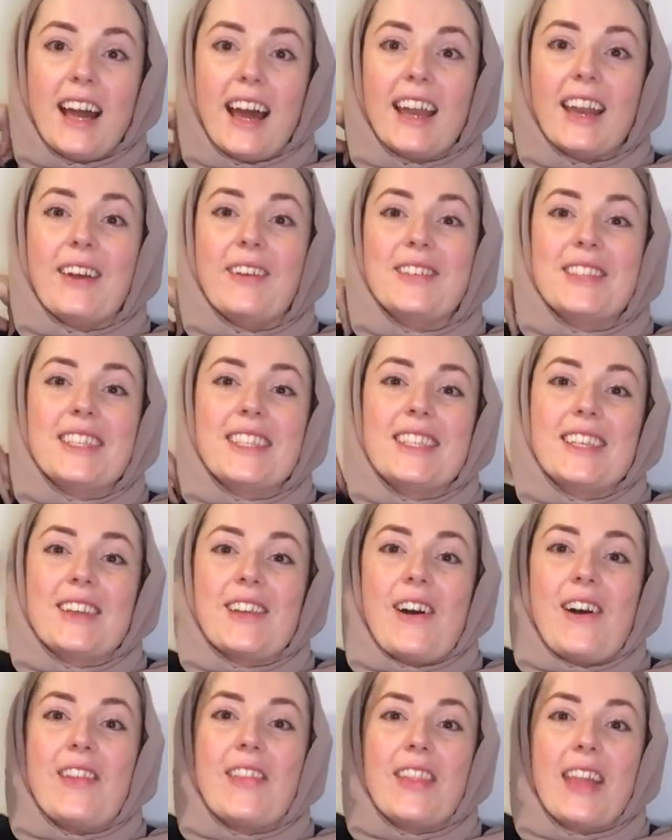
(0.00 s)
and I was
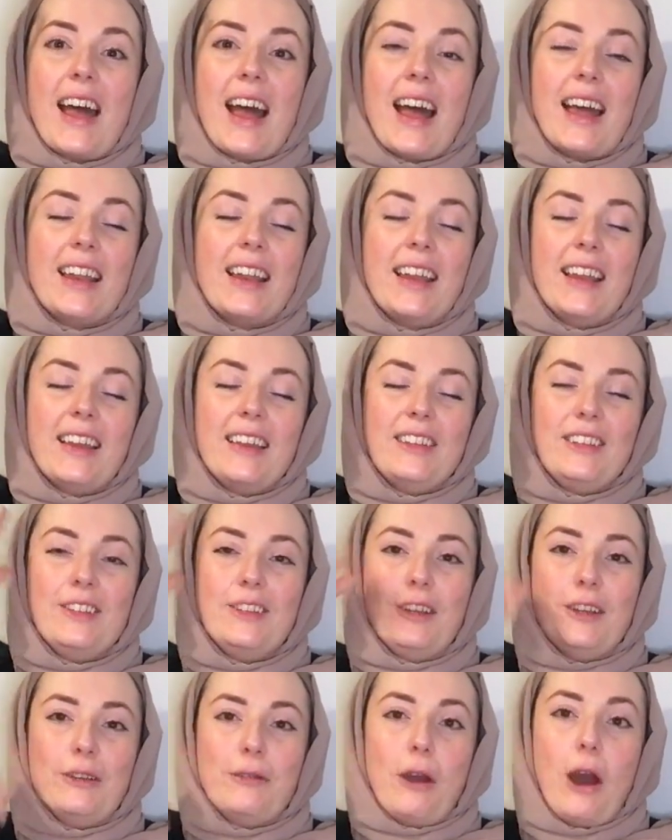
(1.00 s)
still on that,
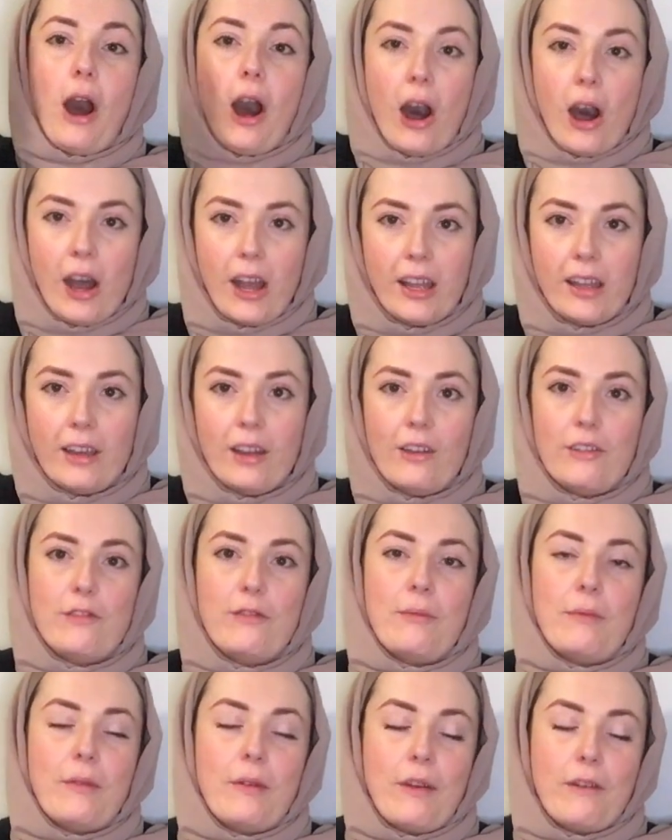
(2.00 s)
high
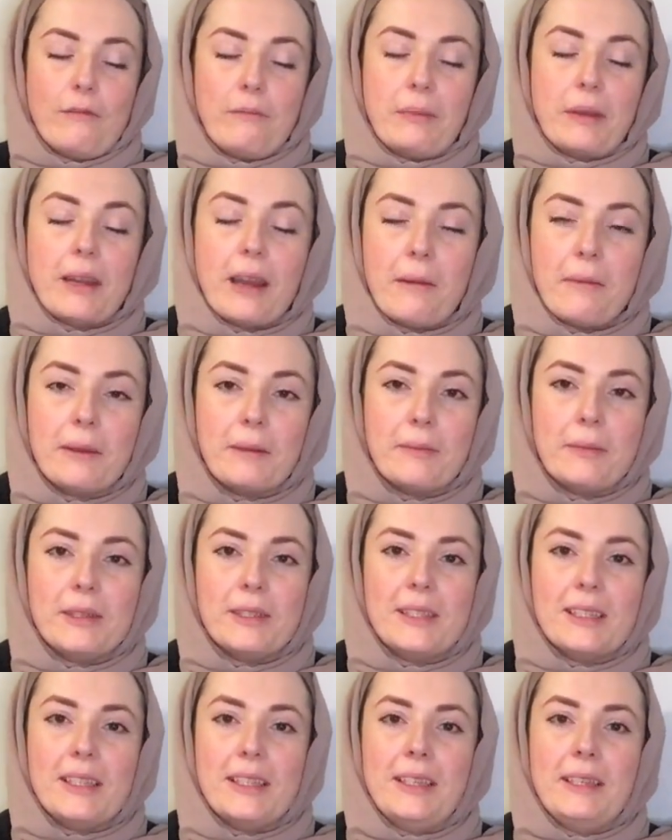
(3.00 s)
of becoming
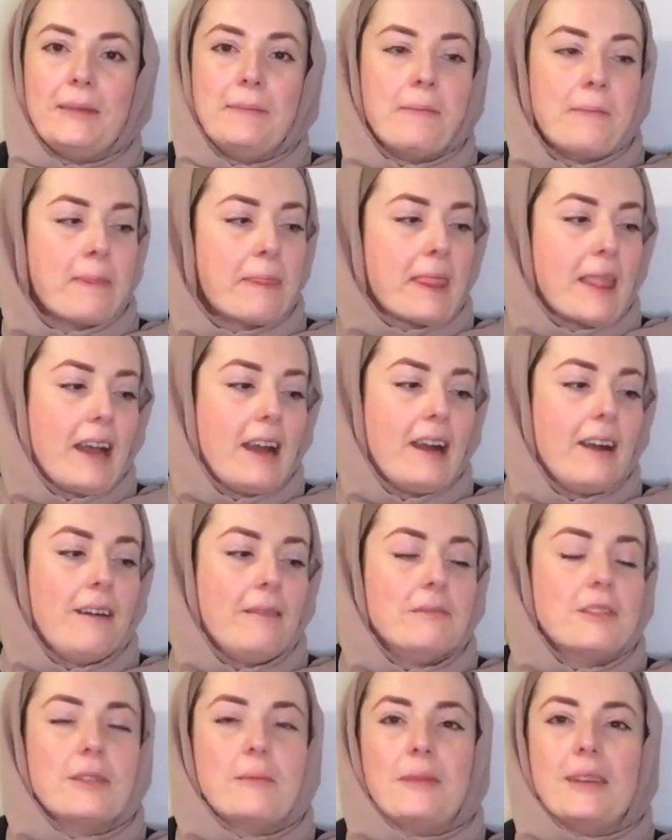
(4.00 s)
Muslim.
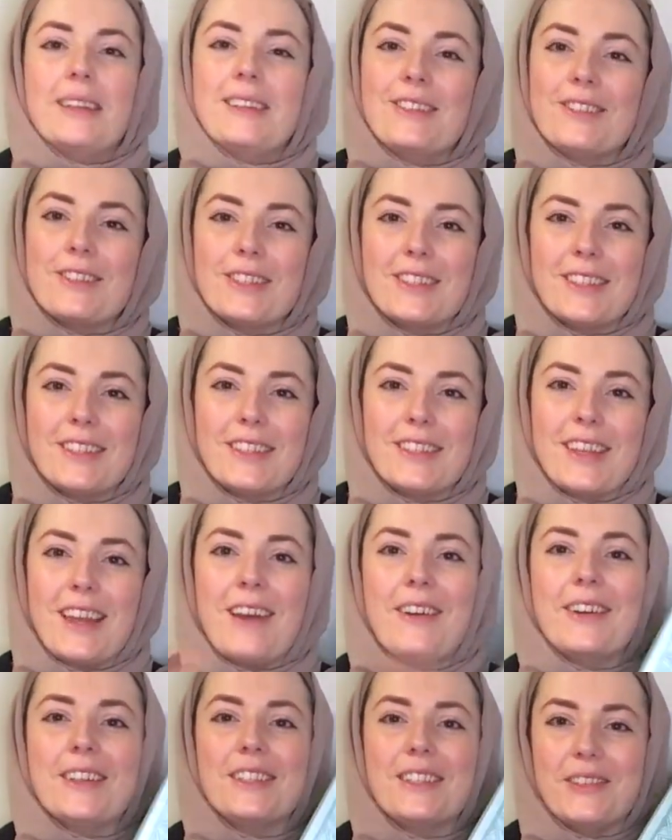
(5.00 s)
So it'd be interesting to see
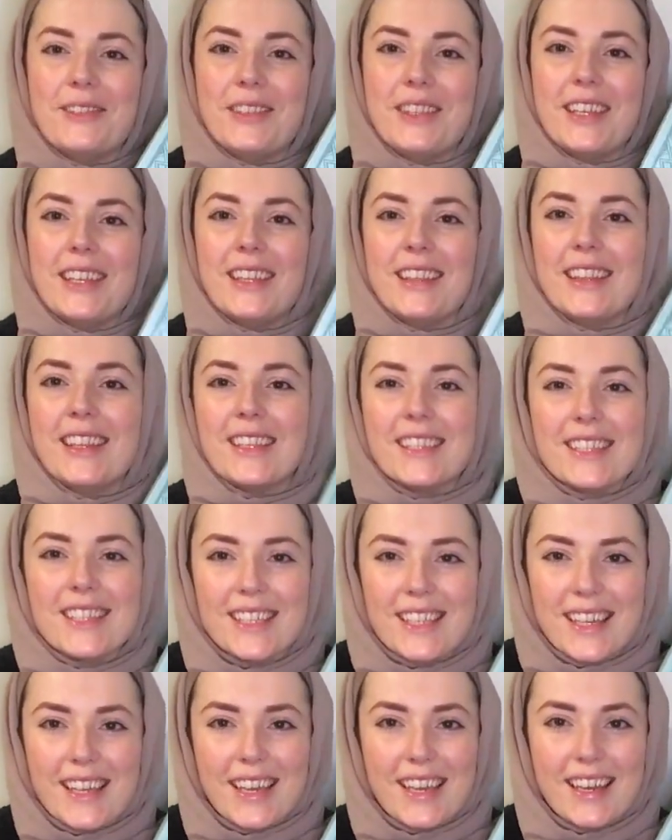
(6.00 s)
how I do with it
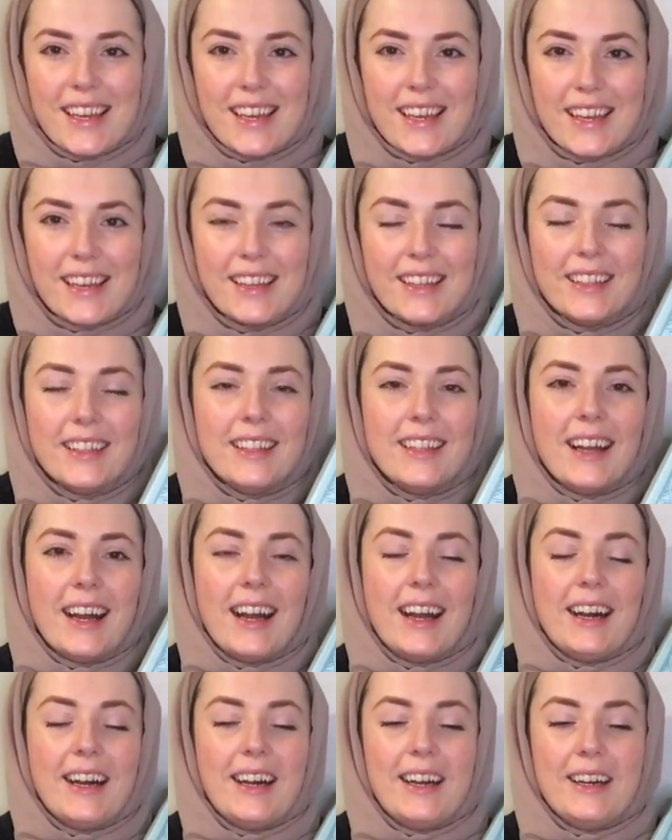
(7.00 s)
this year.
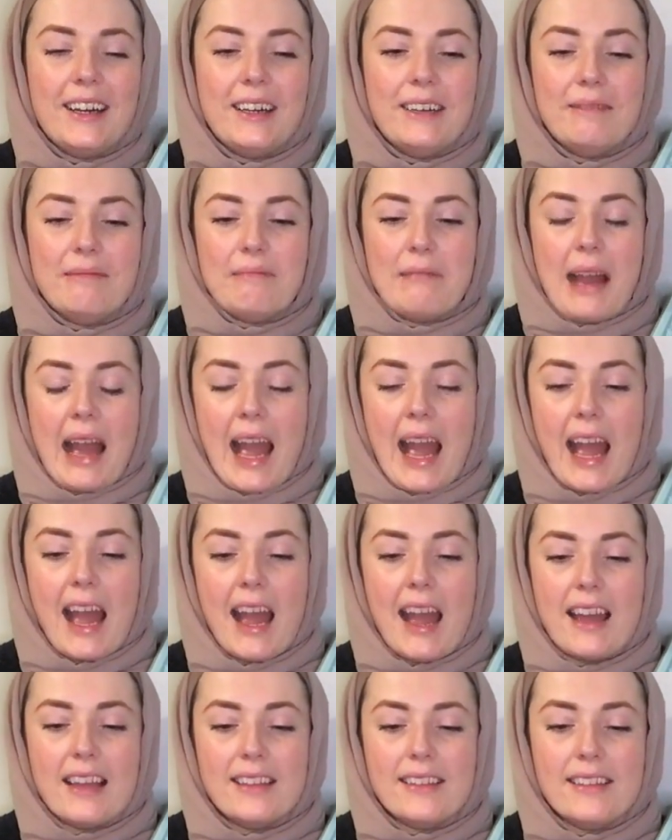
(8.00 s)

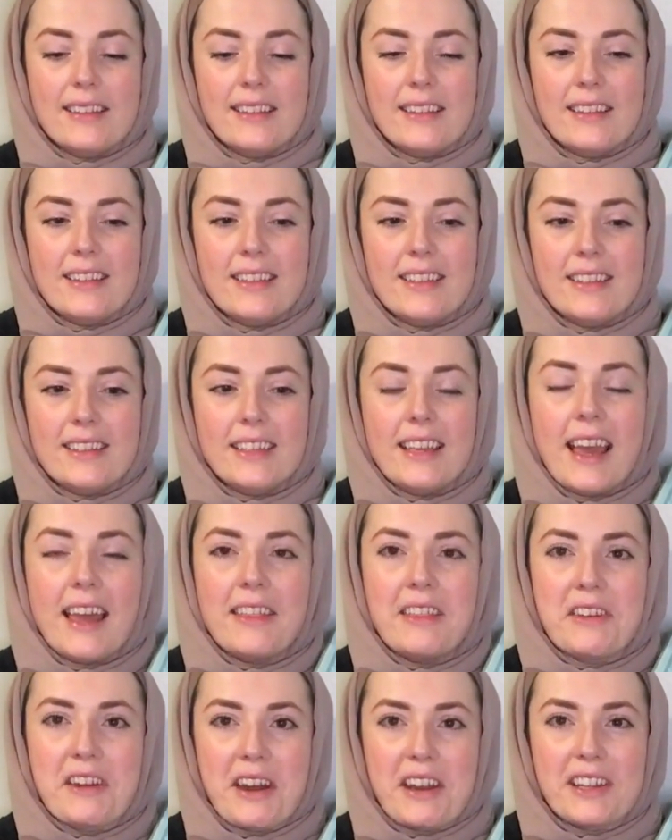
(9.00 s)
And yeah,
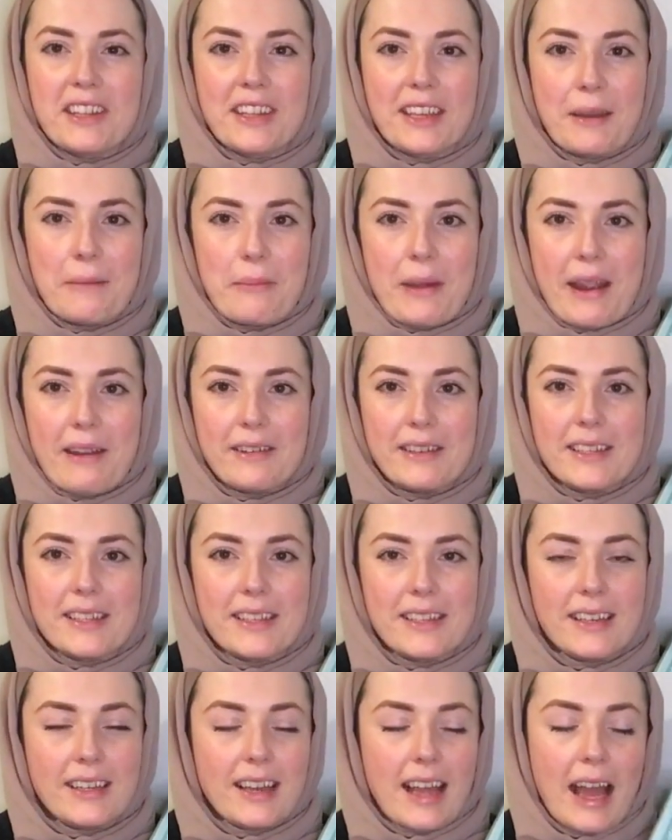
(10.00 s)
the kind of the
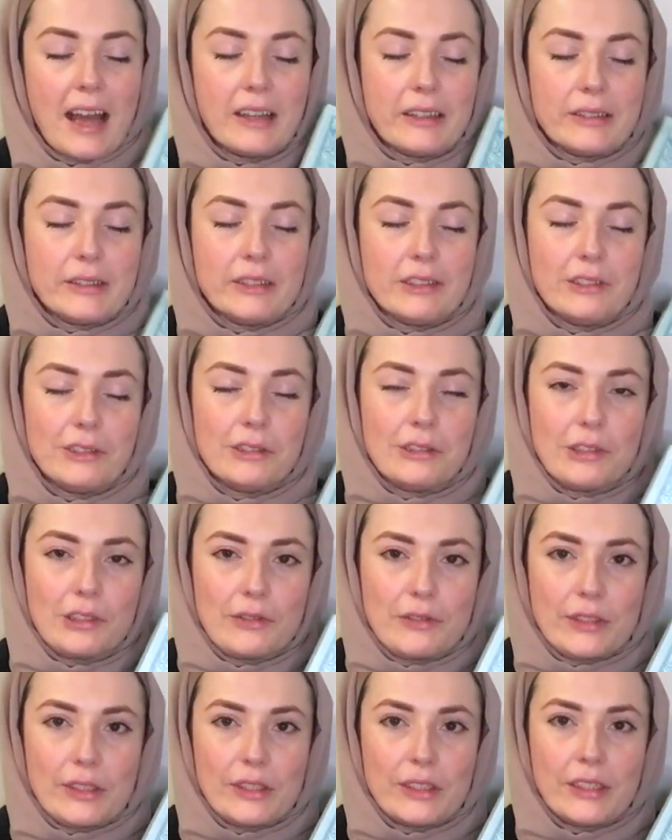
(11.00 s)
comparison and how
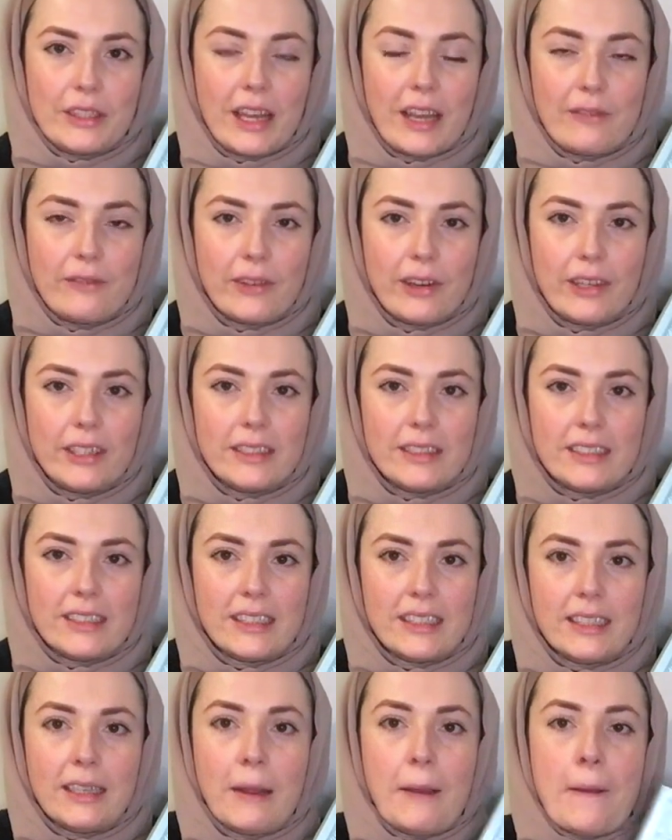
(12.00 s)
useful I find
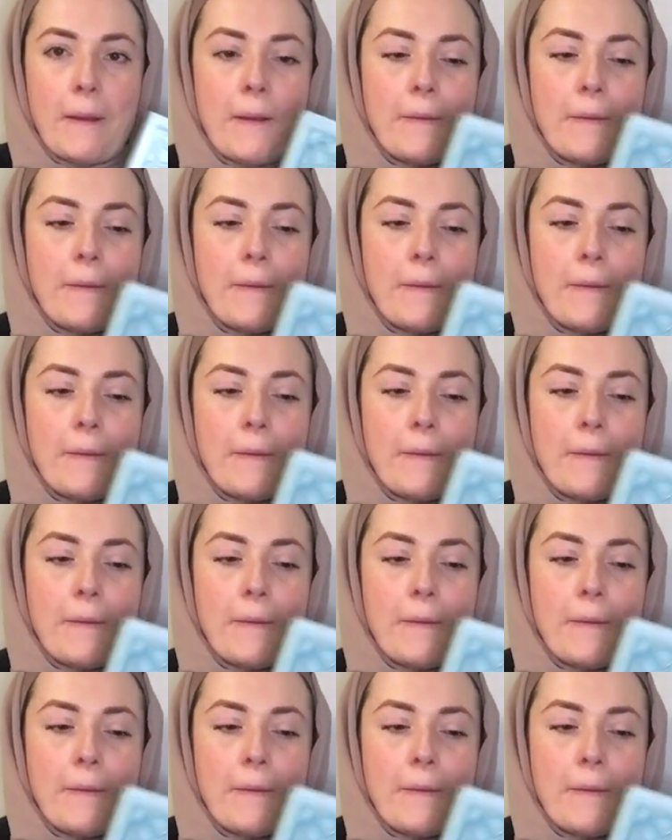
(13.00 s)
it.